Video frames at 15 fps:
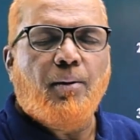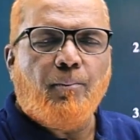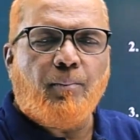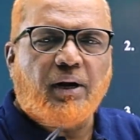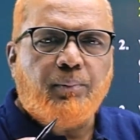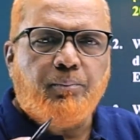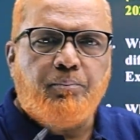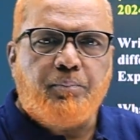
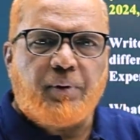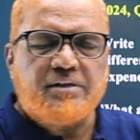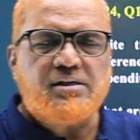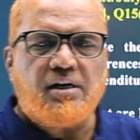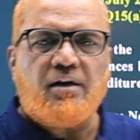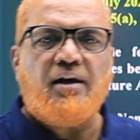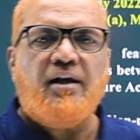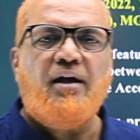But
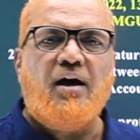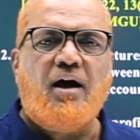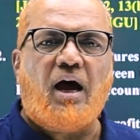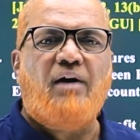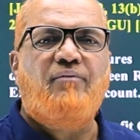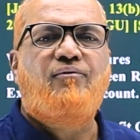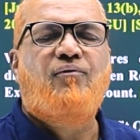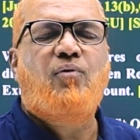presently
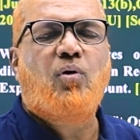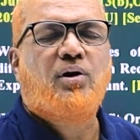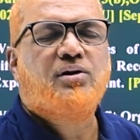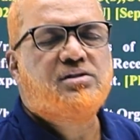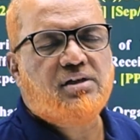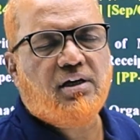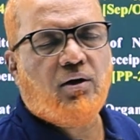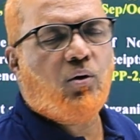I'm
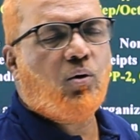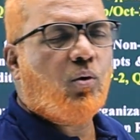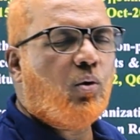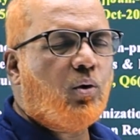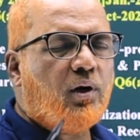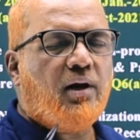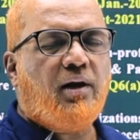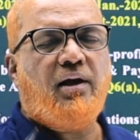focusing
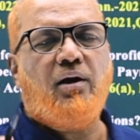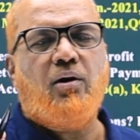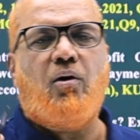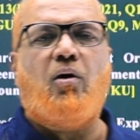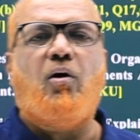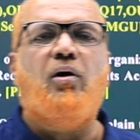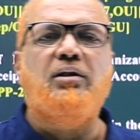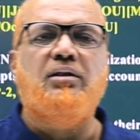only
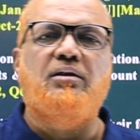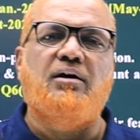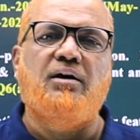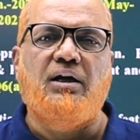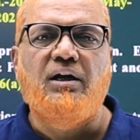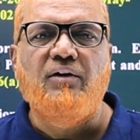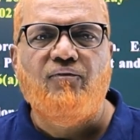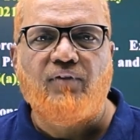on the
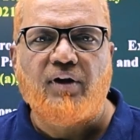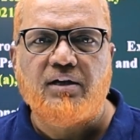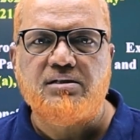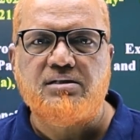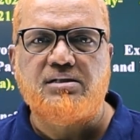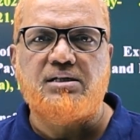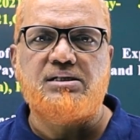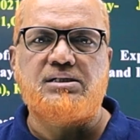
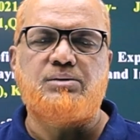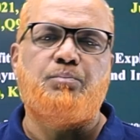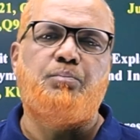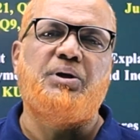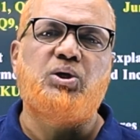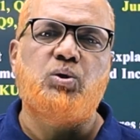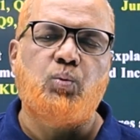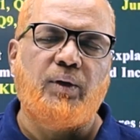differences
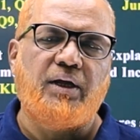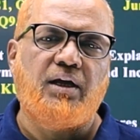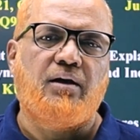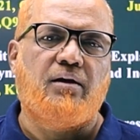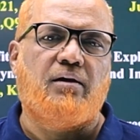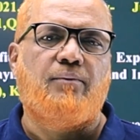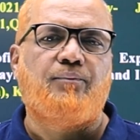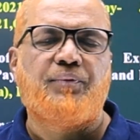
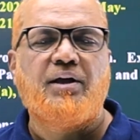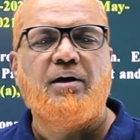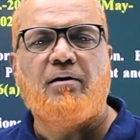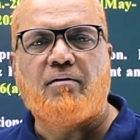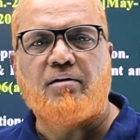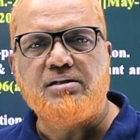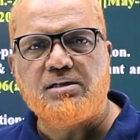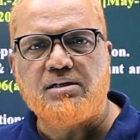between
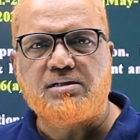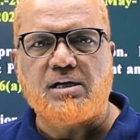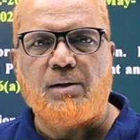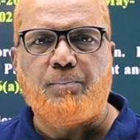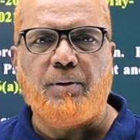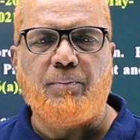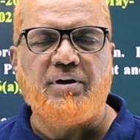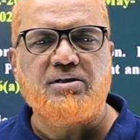receipts
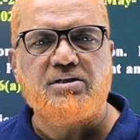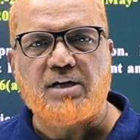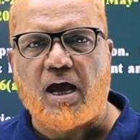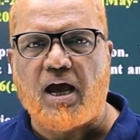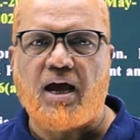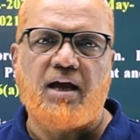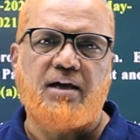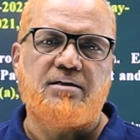and payment
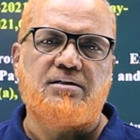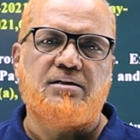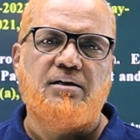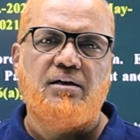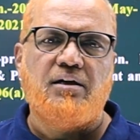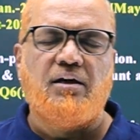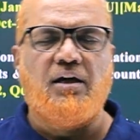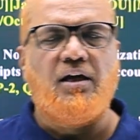and
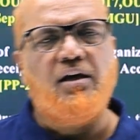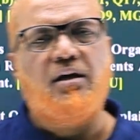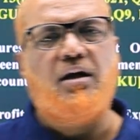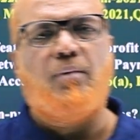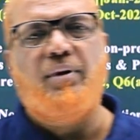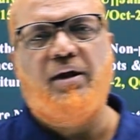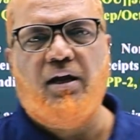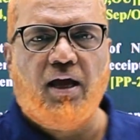
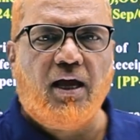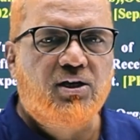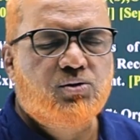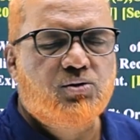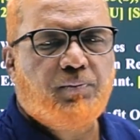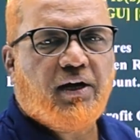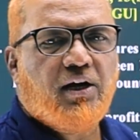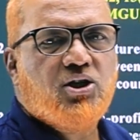income and
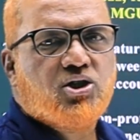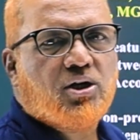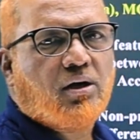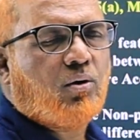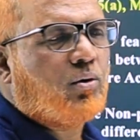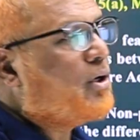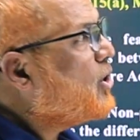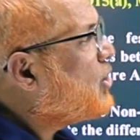expenditure
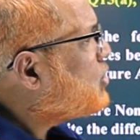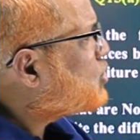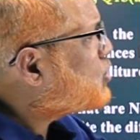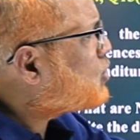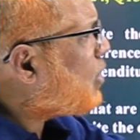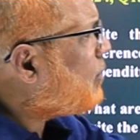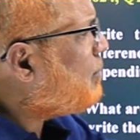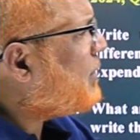account.
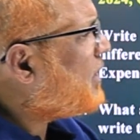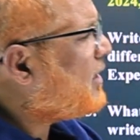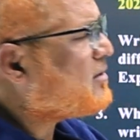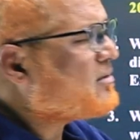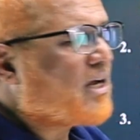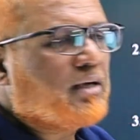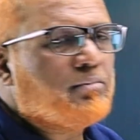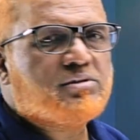So many
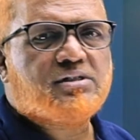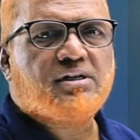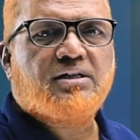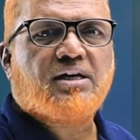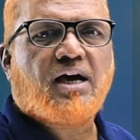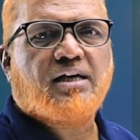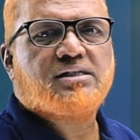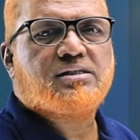times it
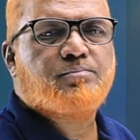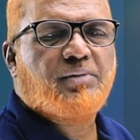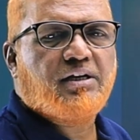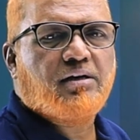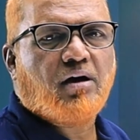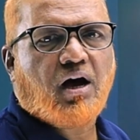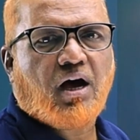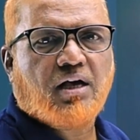has
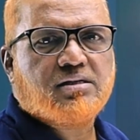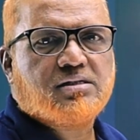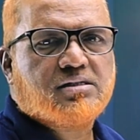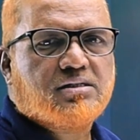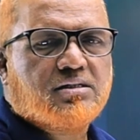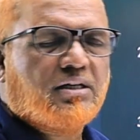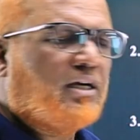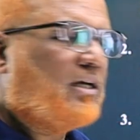been
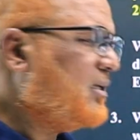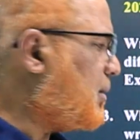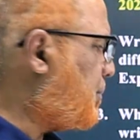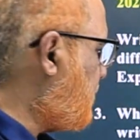asked in the